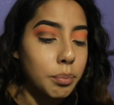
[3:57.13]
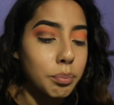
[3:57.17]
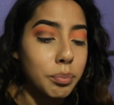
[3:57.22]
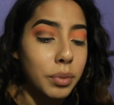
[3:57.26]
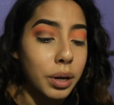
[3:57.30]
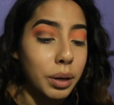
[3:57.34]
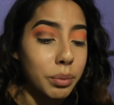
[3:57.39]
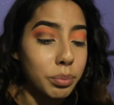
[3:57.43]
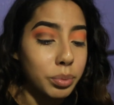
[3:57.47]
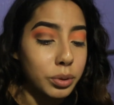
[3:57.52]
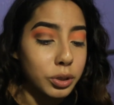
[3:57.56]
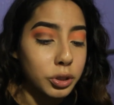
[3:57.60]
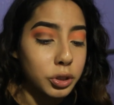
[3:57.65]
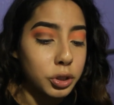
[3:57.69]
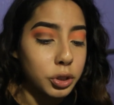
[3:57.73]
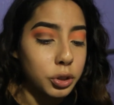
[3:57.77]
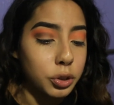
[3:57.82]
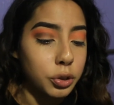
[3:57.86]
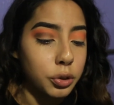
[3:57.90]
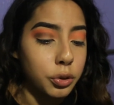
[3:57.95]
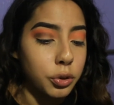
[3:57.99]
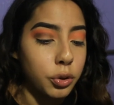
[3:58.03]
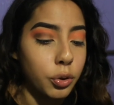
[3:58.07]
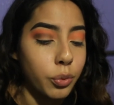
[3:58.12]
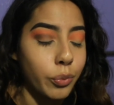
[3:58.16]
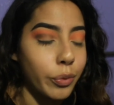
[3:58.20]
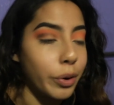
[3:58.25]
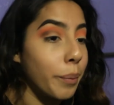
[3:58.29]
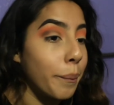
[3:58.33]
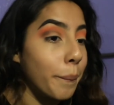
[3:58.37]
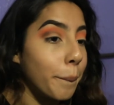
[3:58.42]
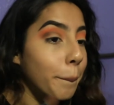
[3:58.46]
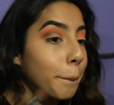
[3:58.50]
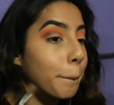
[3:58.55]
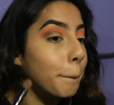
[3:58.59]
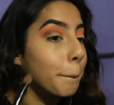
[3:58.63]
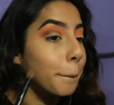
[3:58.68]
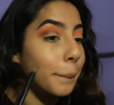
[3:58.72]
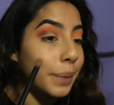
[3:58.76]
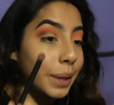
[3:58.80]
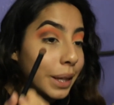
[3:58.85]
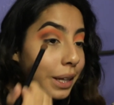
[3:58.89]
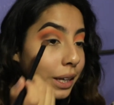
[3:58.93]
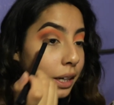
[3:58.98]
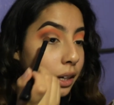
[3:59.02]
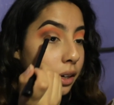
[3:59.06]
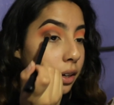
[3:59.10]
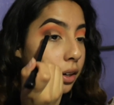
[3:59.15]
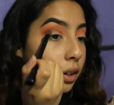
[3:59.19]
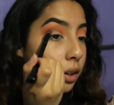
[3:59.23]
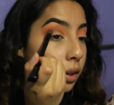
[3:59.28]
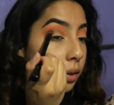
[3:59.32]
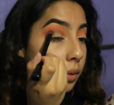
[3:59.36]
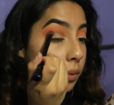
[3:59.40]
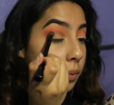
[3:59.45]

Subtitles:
my brushes don't want to blend.